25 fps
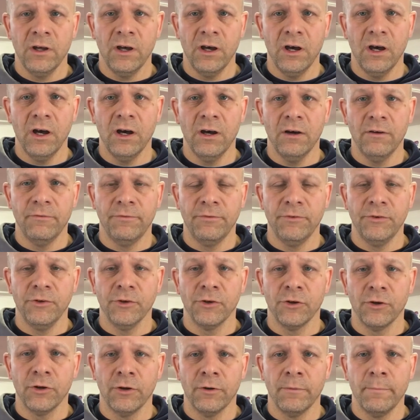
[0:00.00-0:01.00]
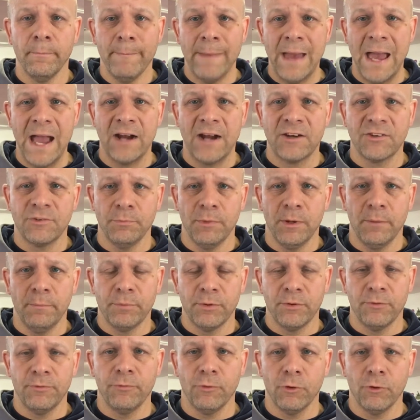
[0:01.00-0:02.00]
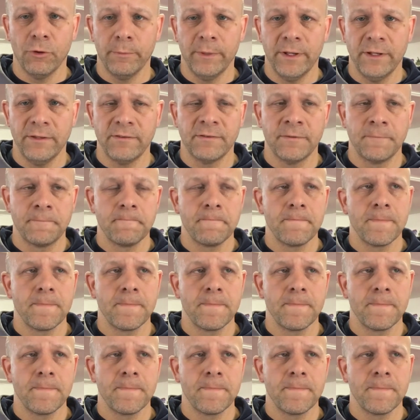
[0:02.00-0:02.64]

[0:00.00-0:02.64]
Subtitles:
of your maximum performance.